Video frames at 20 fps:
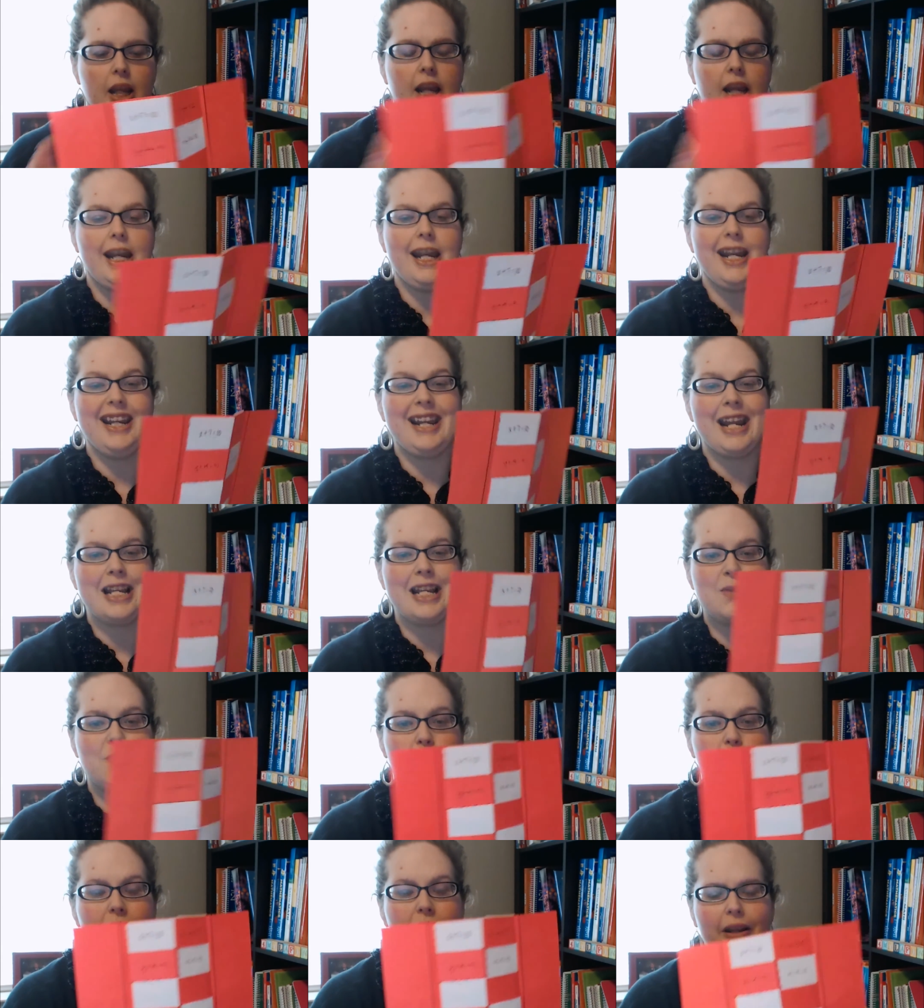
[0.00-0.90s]
And guess
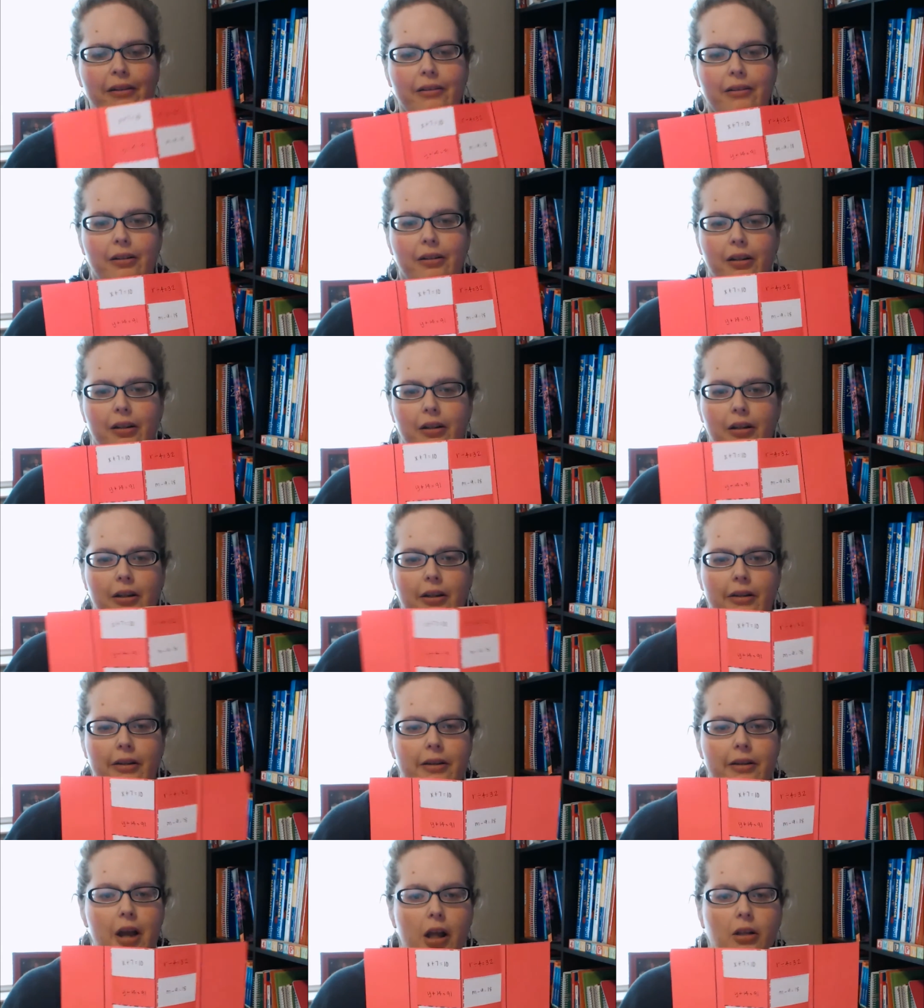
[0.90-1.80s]
what?
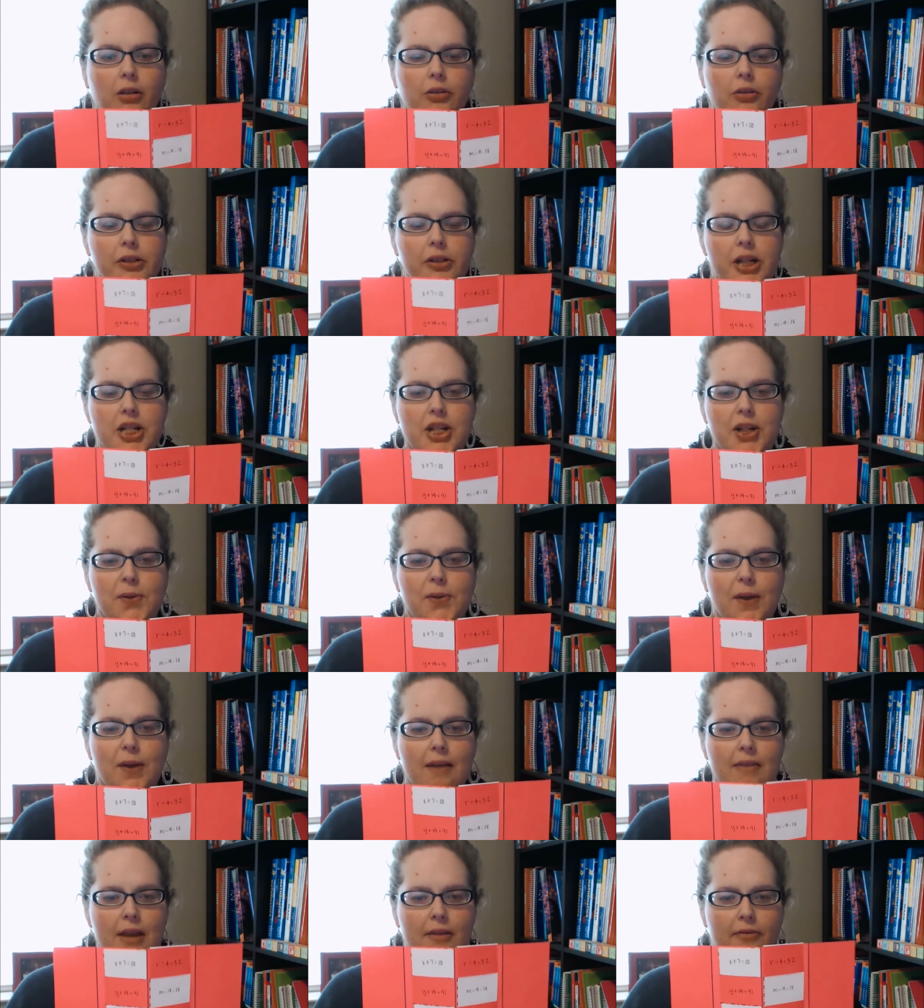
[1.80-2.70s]
Not only do you
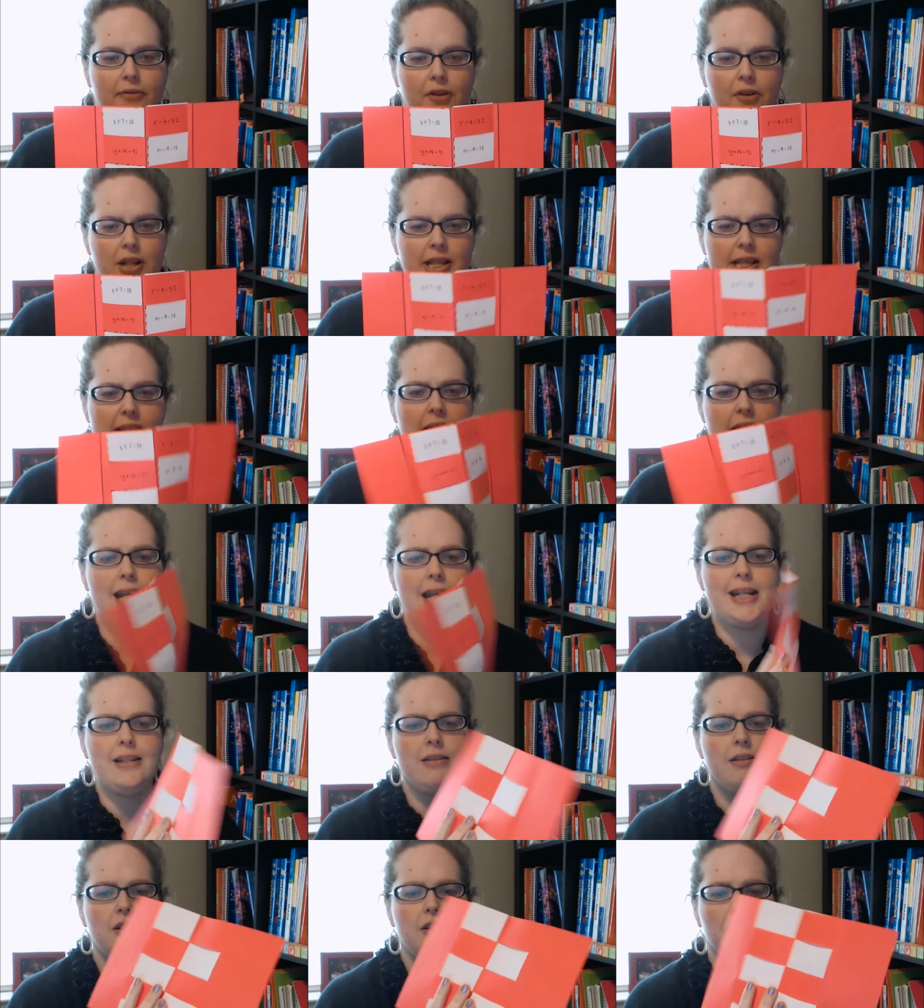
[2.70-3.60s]
have that front
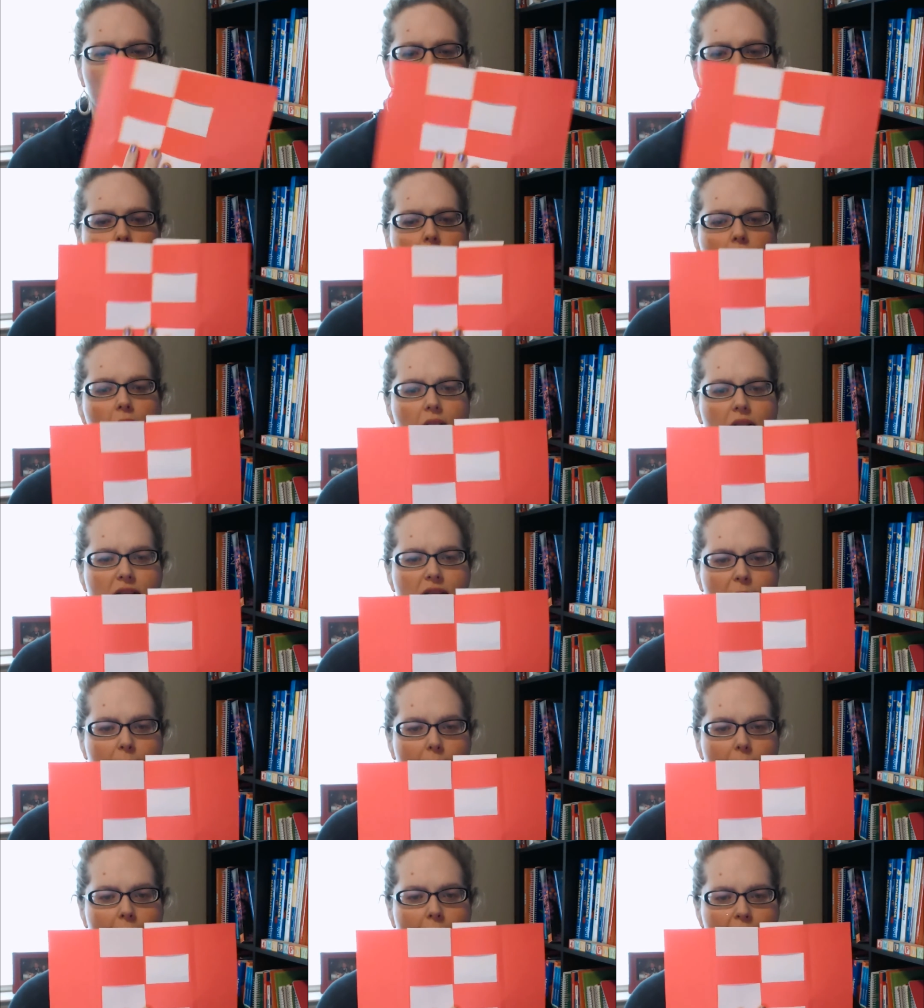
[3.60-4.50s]
side, you
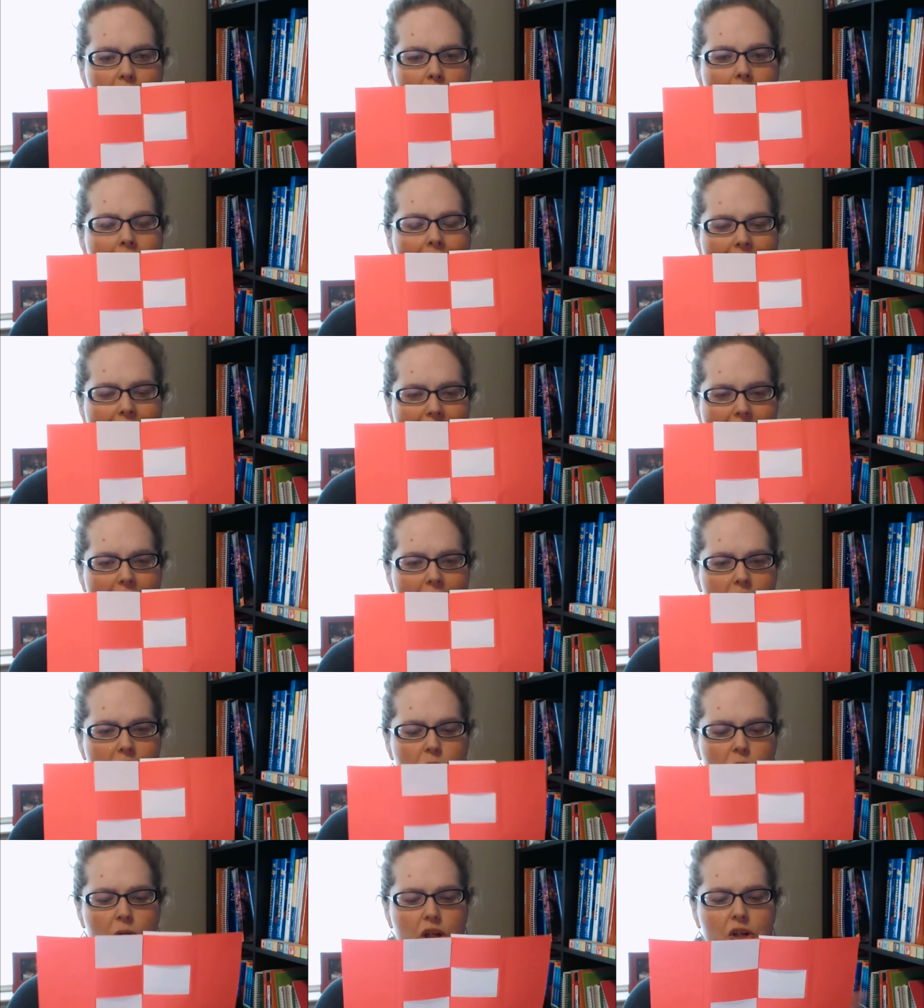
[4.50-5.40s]
also have the back
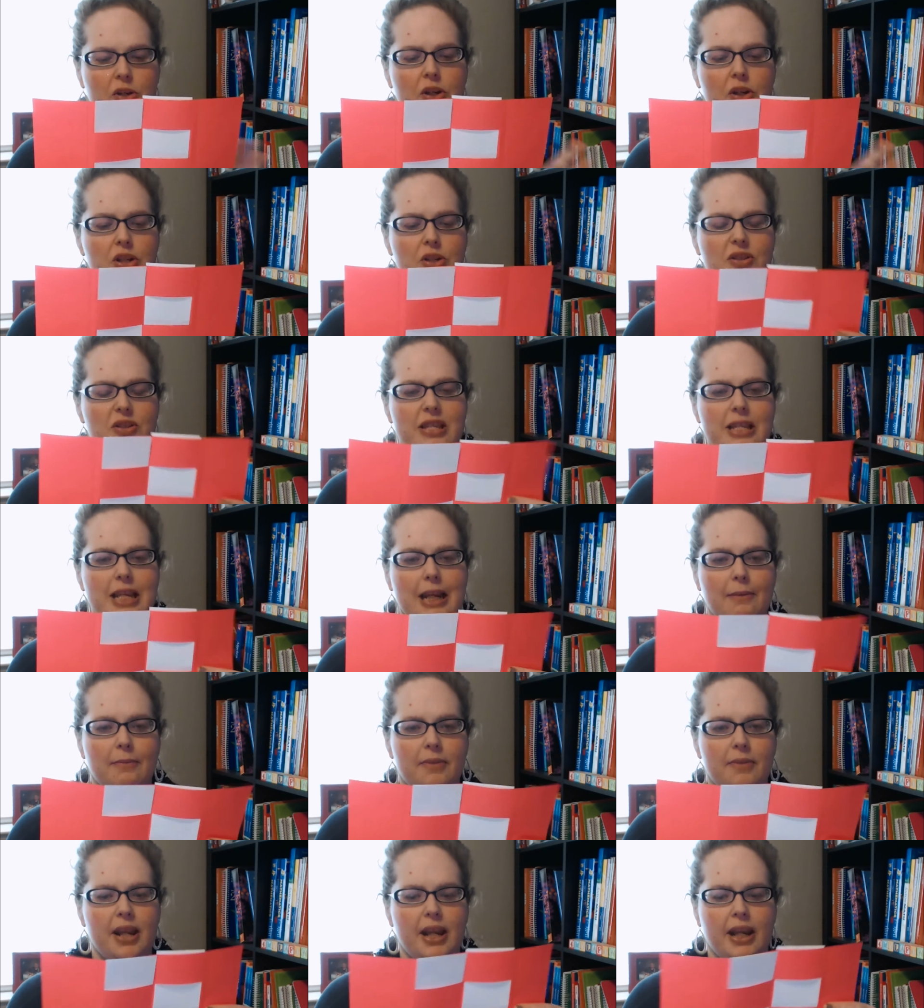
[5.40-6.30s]
side, to where you can do the
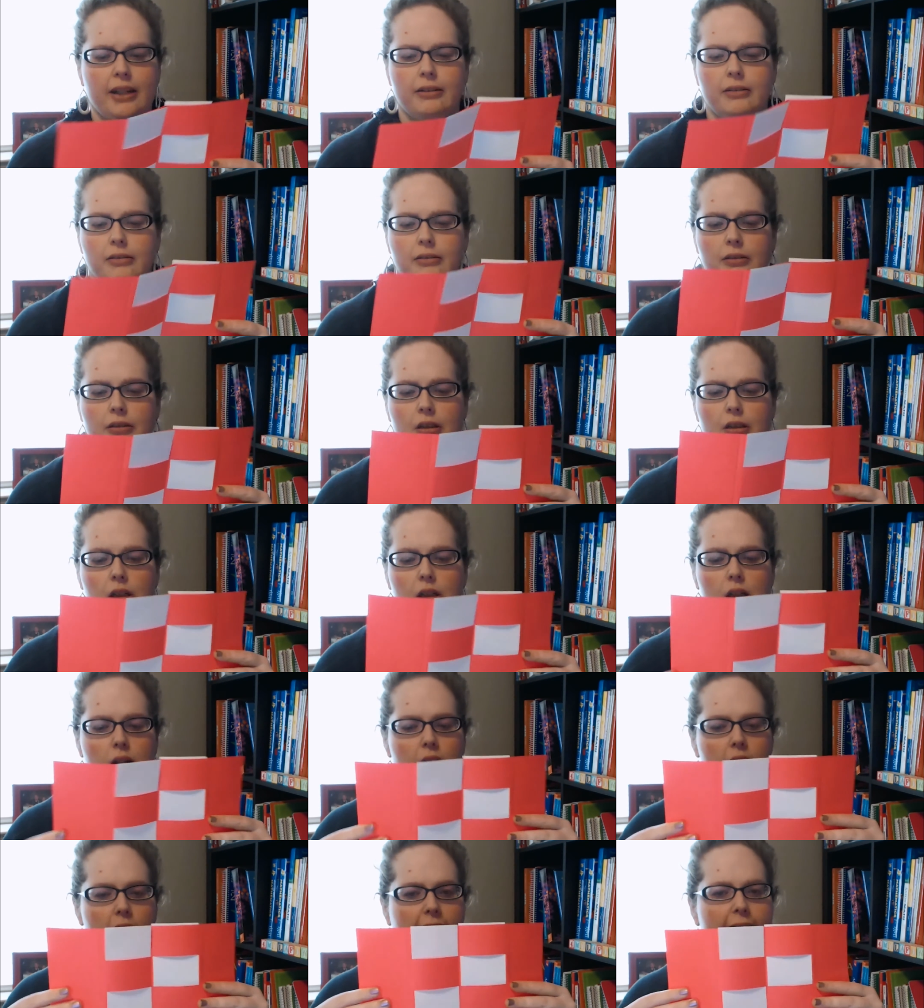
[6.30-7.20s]
same thing.
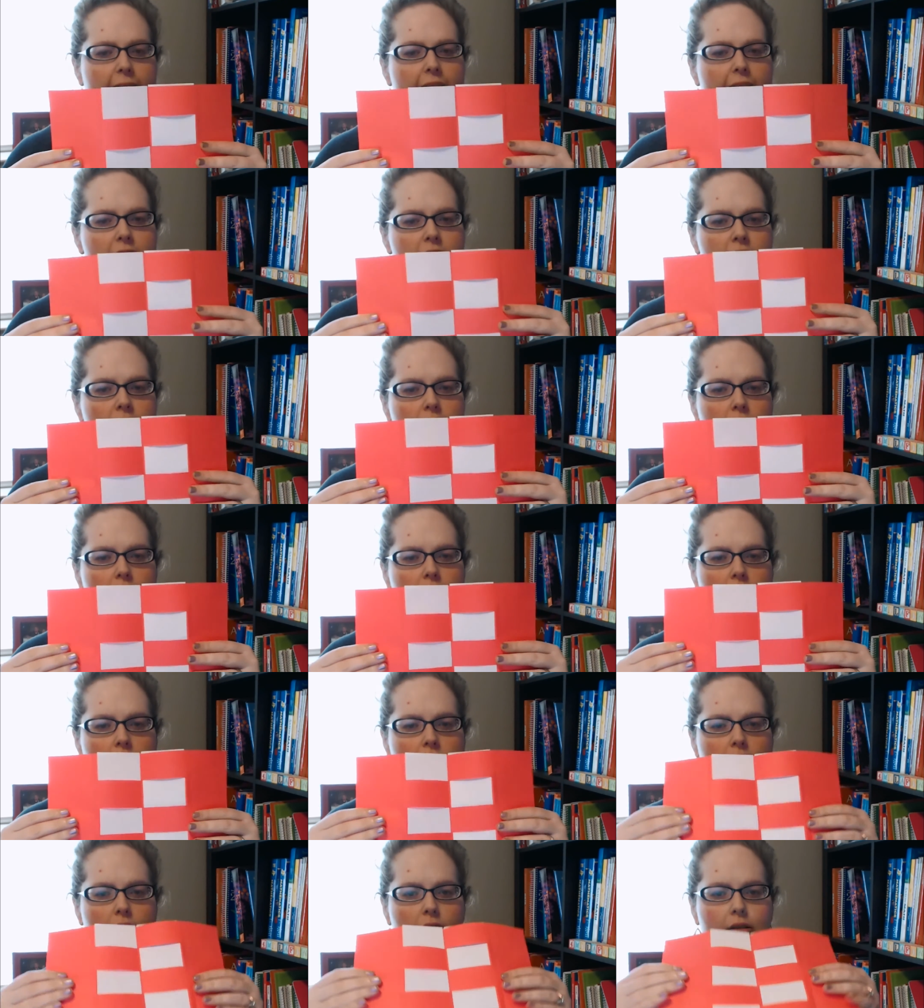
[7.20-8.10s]
Again,
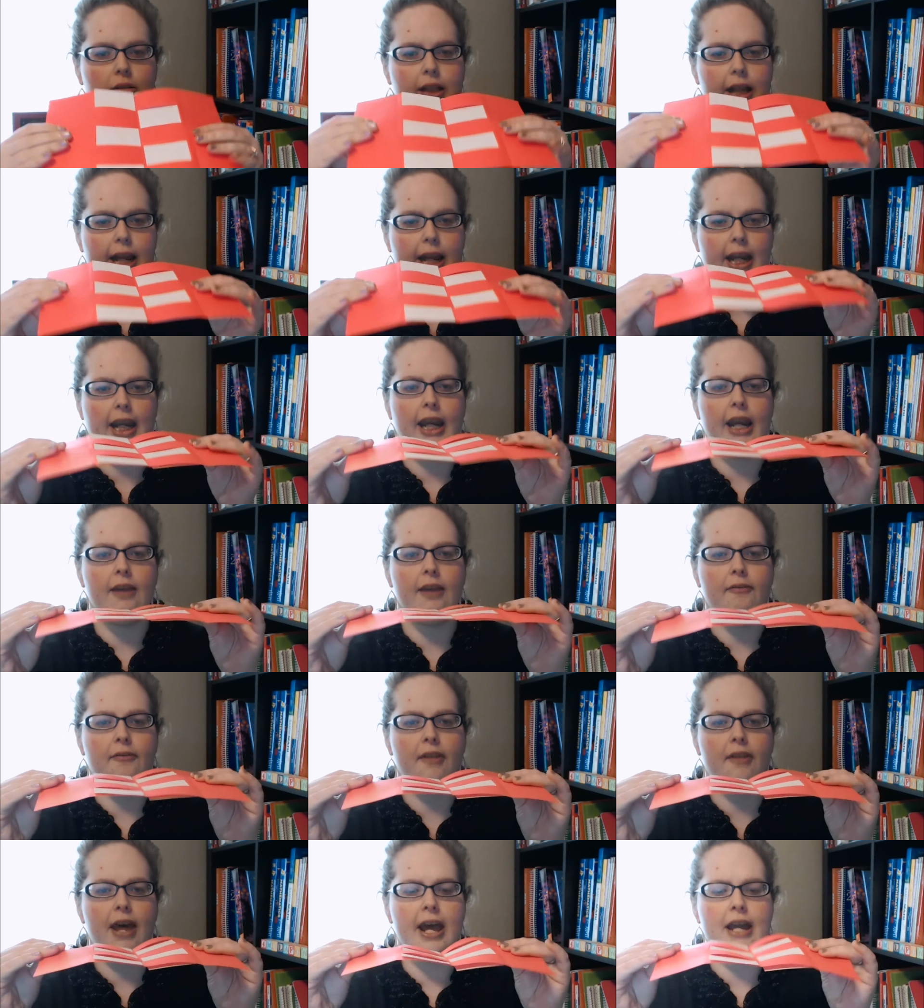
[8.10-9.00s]
laying it
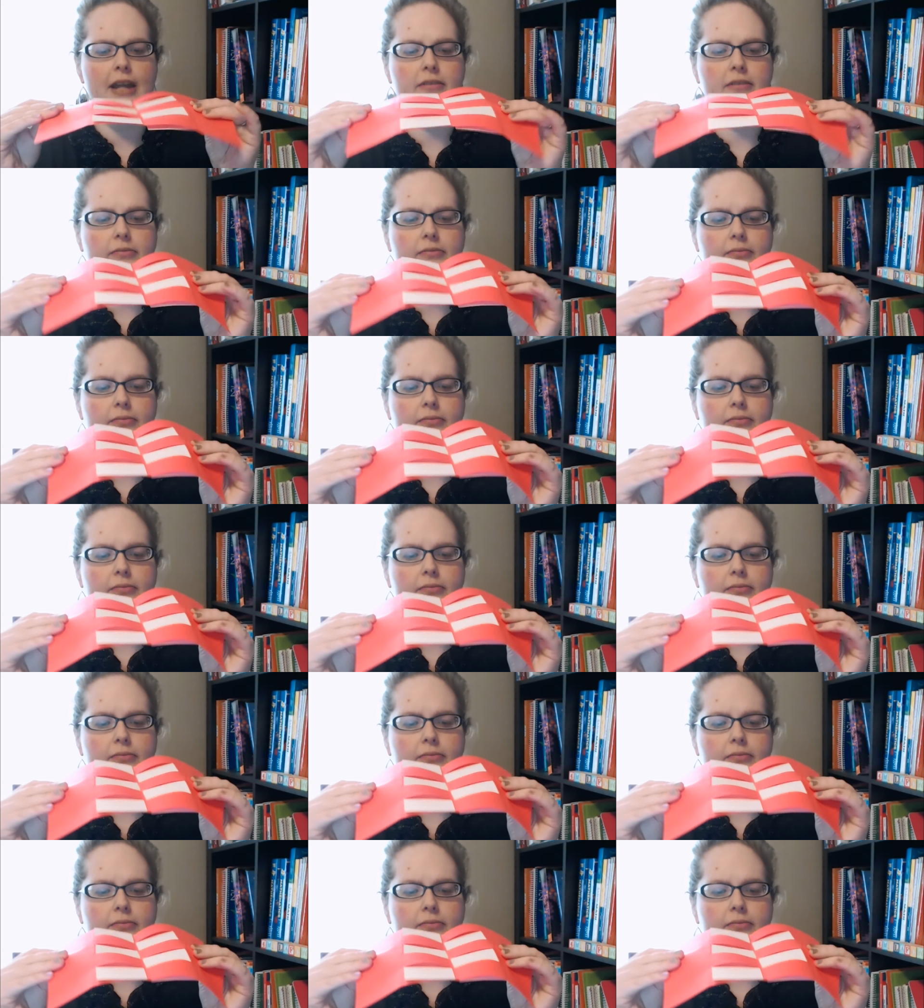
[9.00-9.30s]
flat.